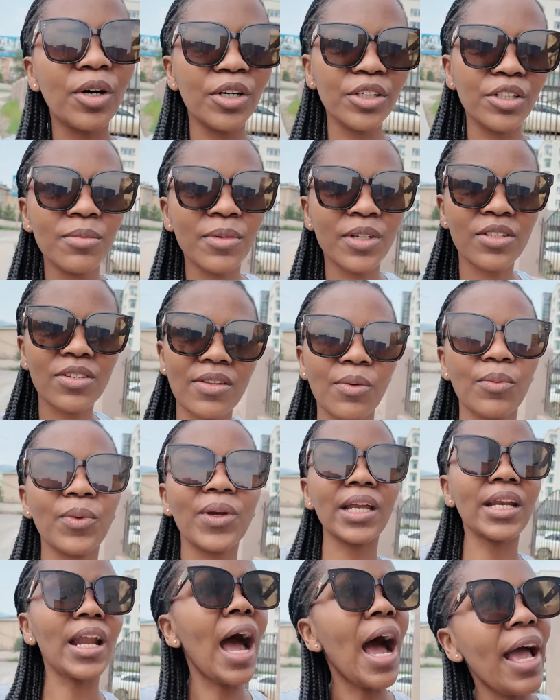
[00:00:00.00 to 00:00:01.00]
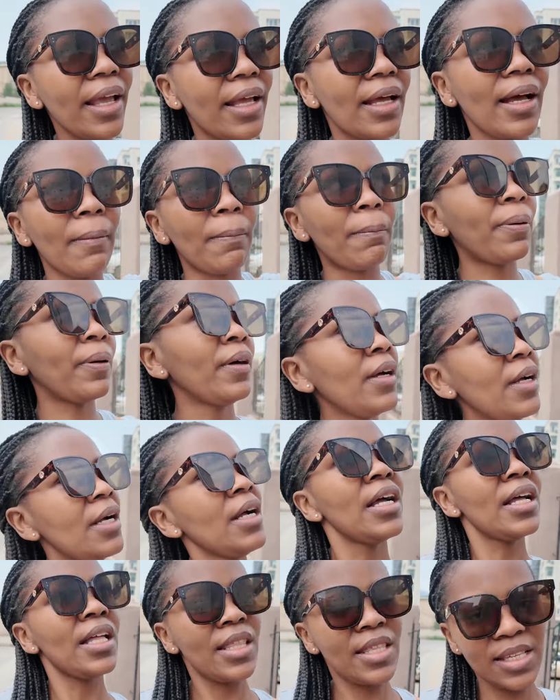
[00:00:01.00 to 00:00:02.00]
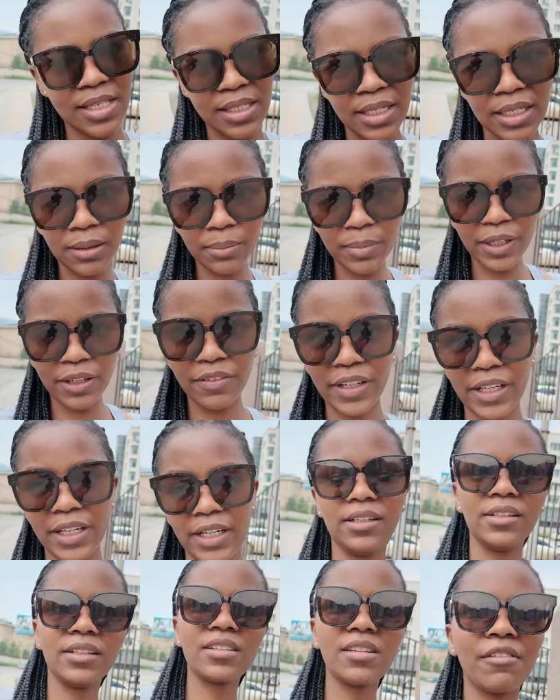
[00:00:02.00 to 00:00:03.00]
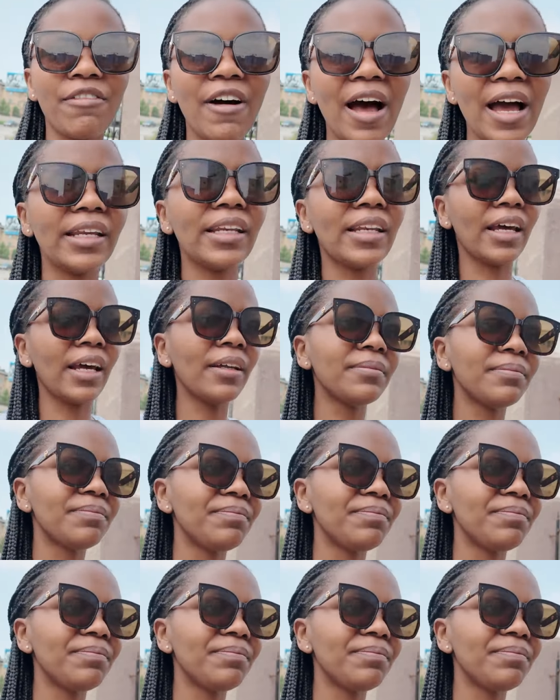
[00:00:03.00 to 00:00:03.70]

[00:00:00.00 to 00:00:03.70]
monument so that we can hike up this little bit of a hill to find it.